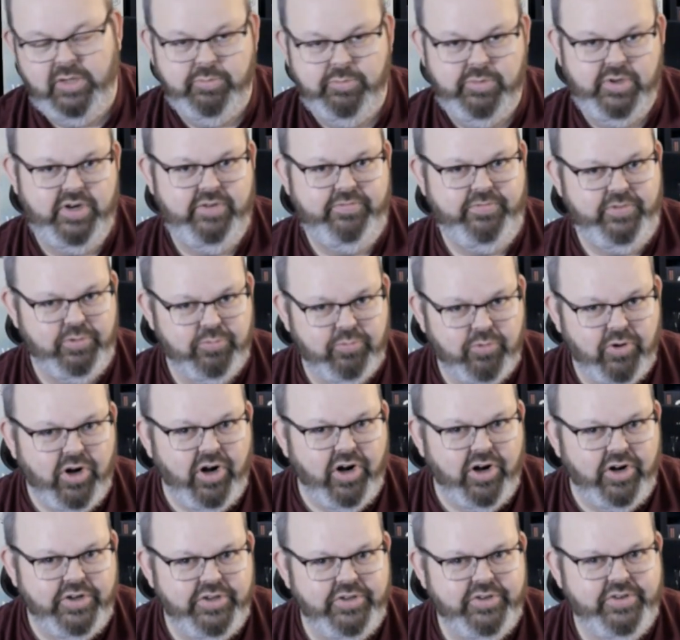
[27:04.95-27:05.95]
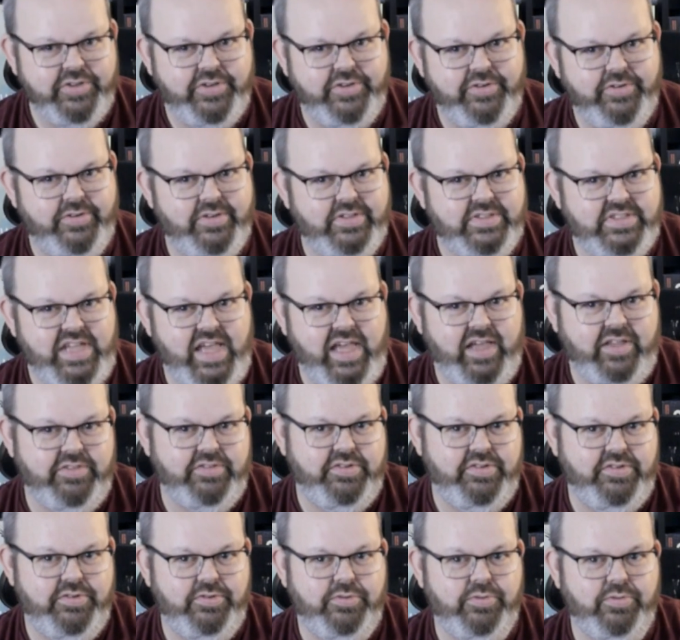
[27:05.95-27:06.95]
But if you were, you could do an attack
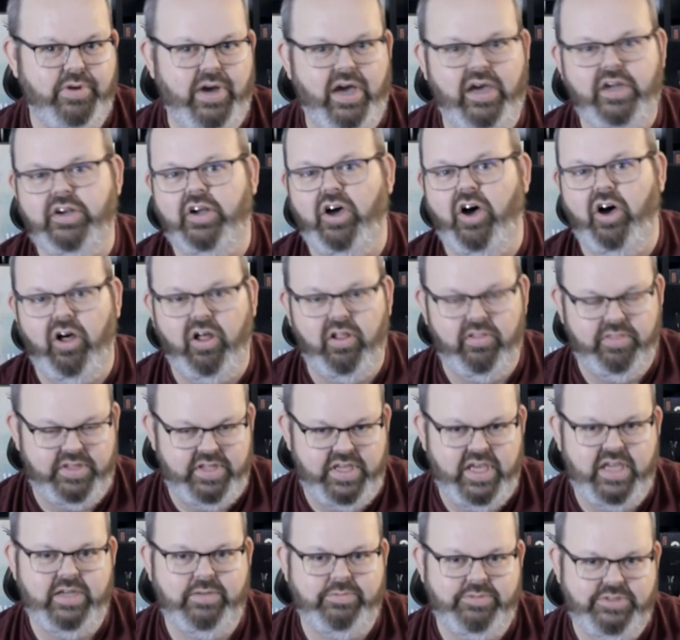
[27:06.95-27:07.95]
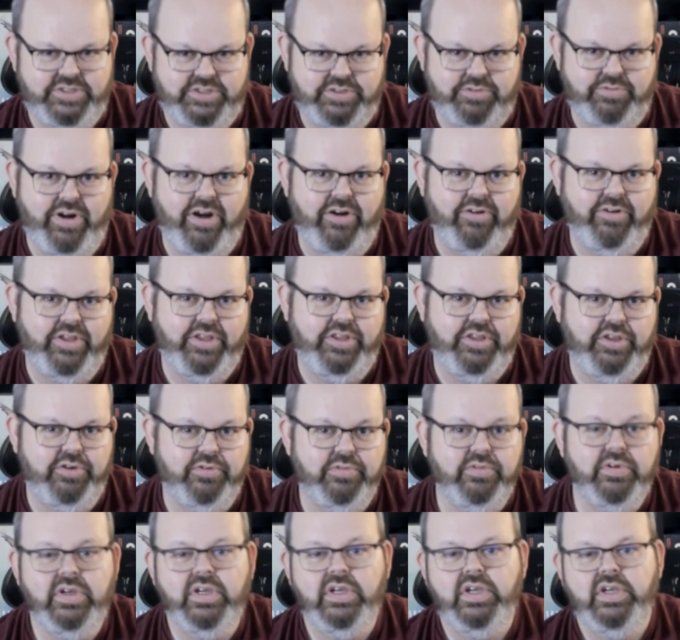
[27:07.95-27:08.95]
2 on all the enemies surrounding
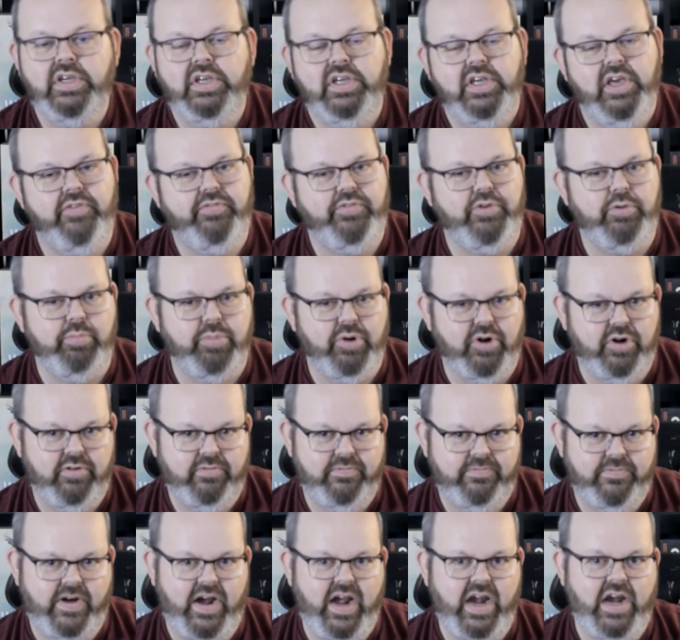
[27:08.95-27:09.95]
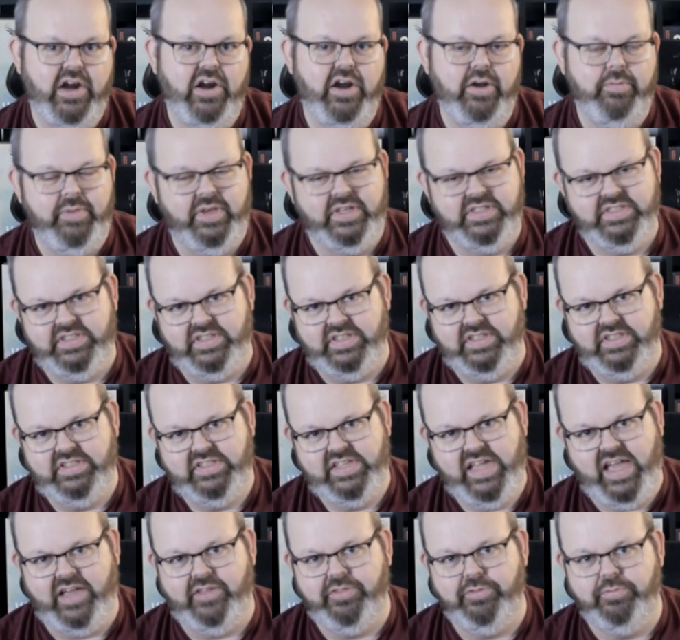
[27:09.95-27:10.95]
you. If you burn fire, it makes an
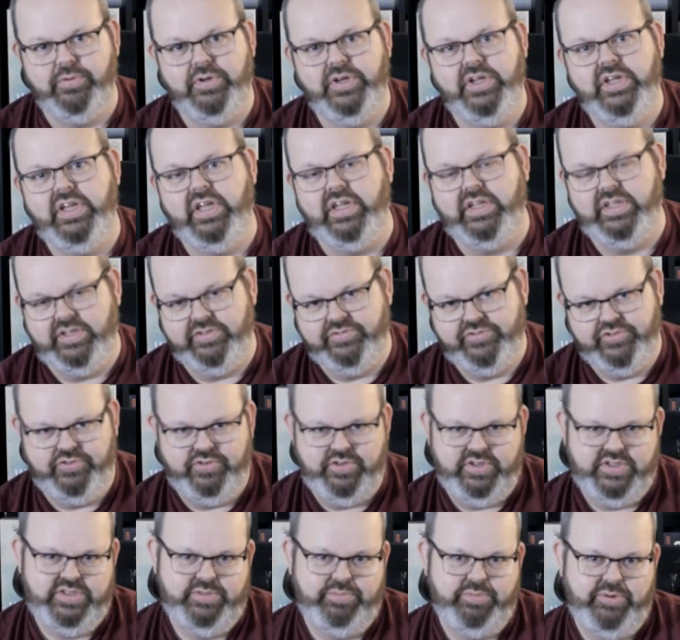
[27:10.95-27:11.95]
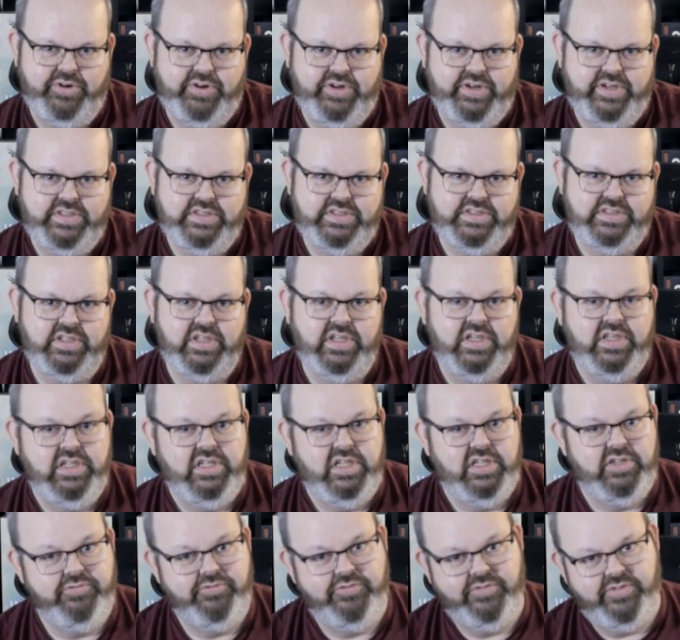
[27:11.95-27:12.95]
attack 3 and gives you an experience.
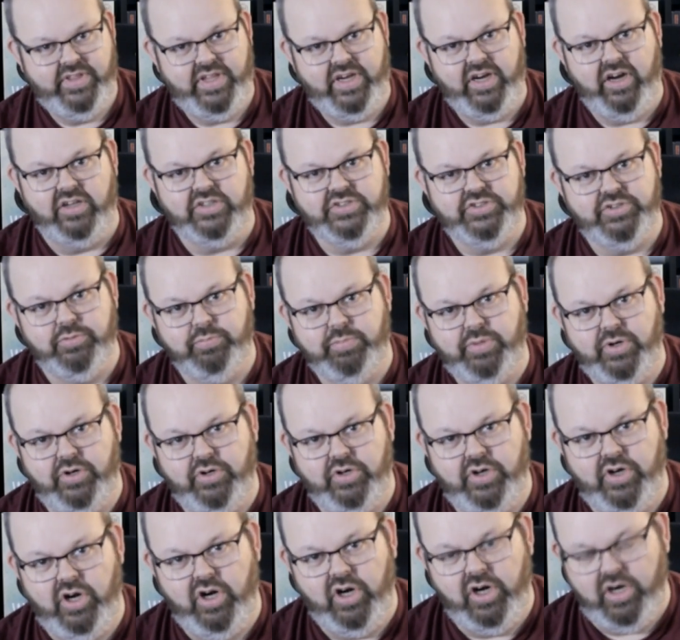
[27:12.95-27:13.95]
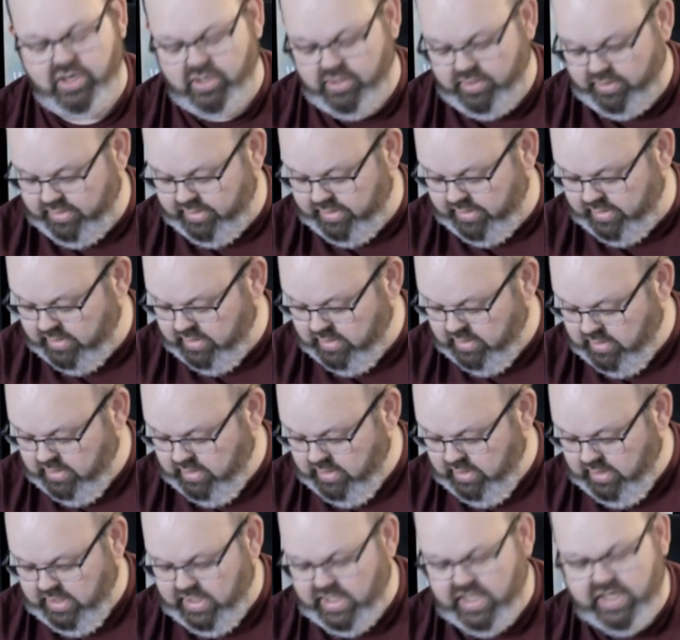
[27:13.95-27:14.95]
If you then also burn earth,
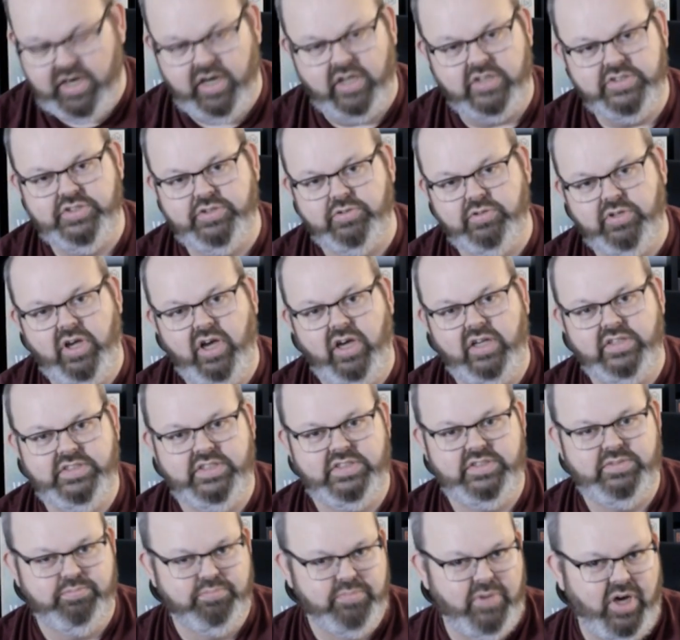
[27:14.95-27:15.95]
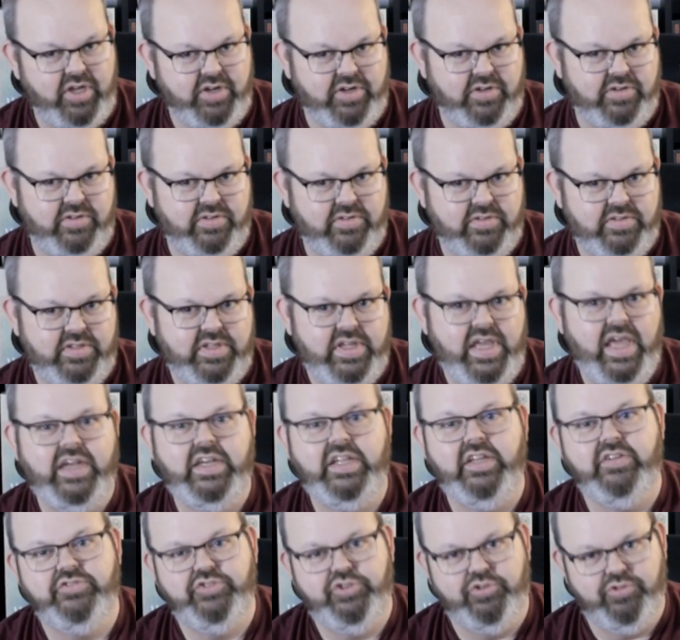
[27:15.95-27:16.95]
it also causes Muddle and
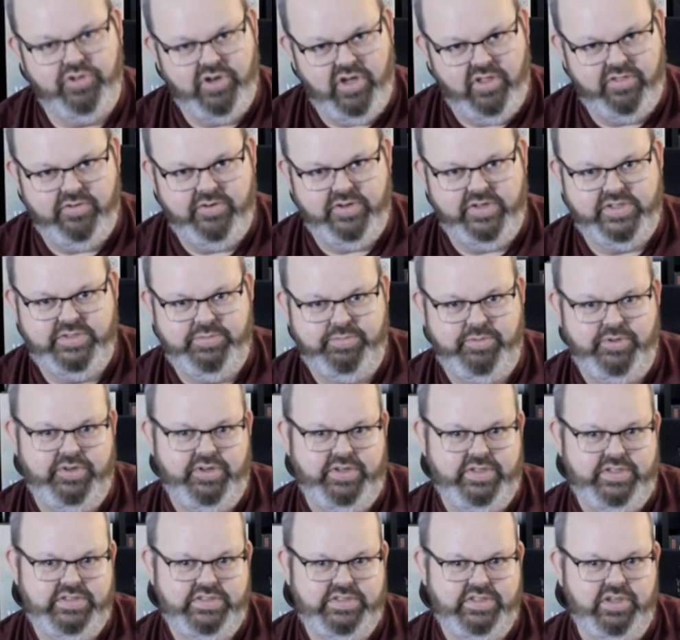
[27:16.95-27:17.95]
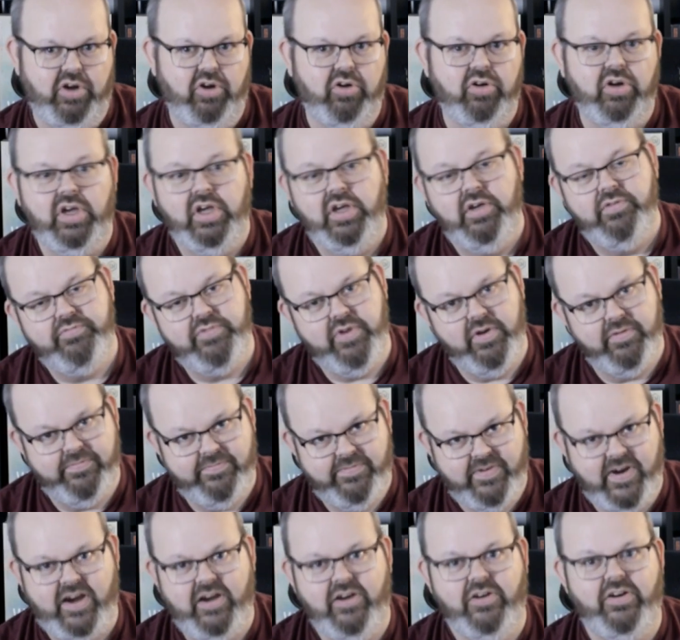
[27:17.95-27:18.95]
gives you another experience. So if you have
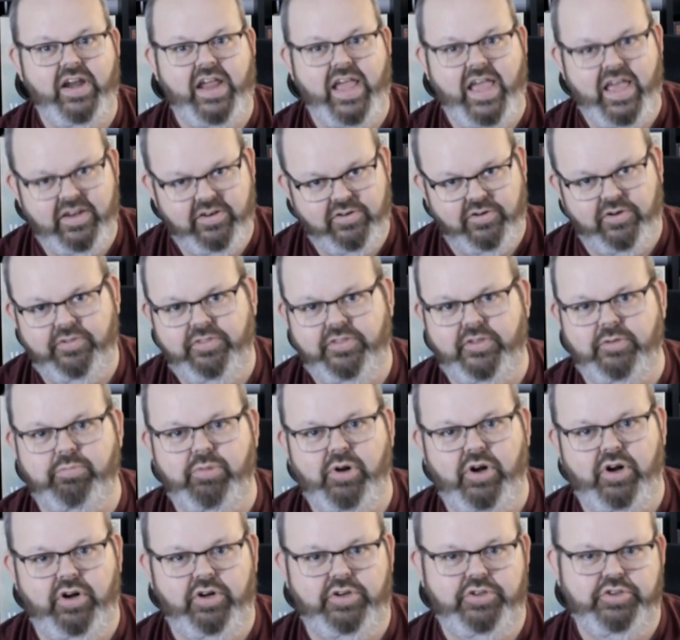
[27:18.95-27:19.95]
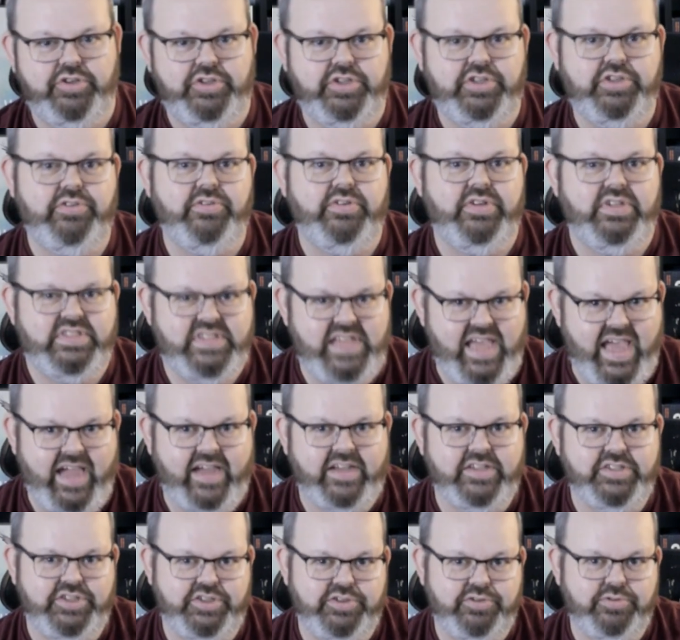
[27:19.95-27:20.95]
fire and earth to burn, you can do an
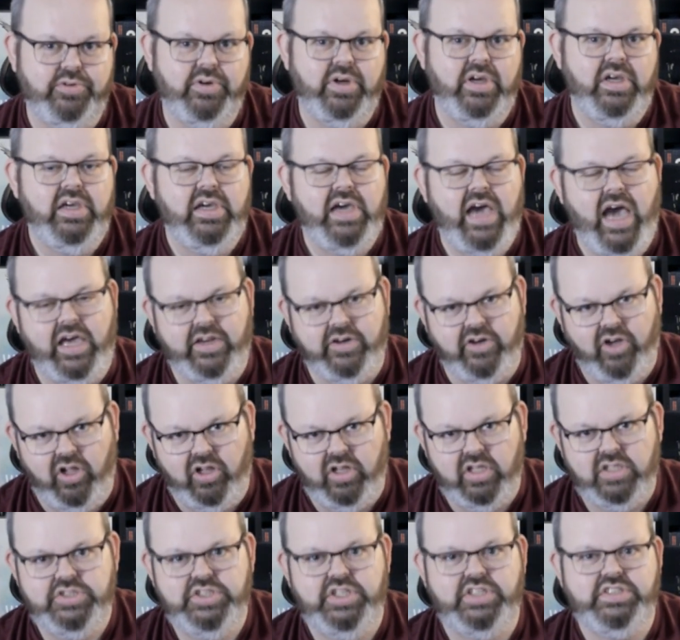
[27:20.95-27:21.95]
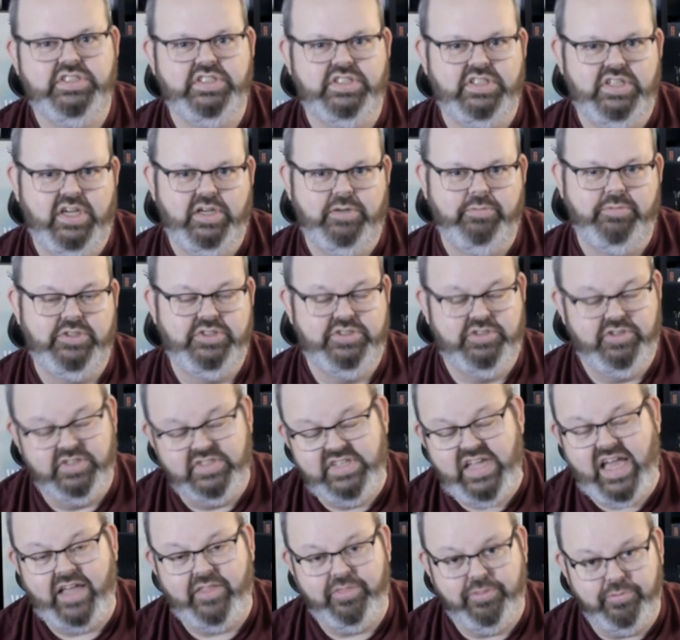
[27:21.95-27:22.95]
attack 2 on all adjacent enemies, or
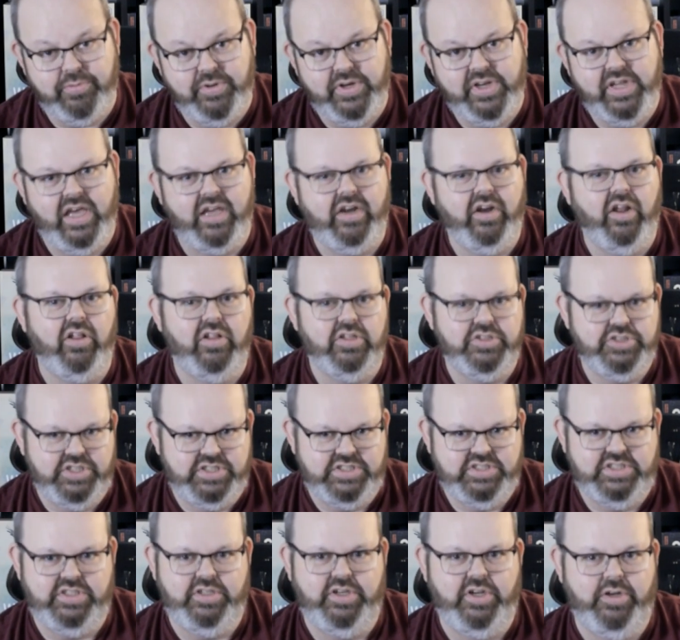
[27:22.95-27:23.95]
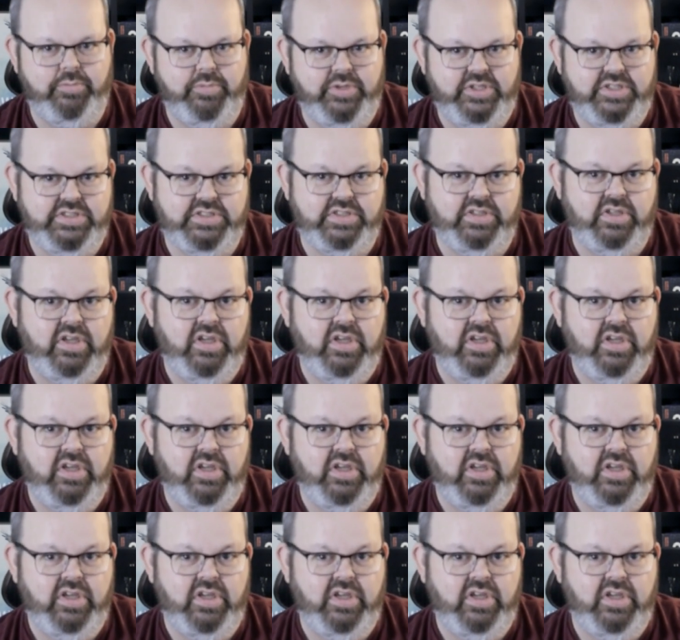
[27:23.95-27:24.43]
attack 3 on all adjacent enemies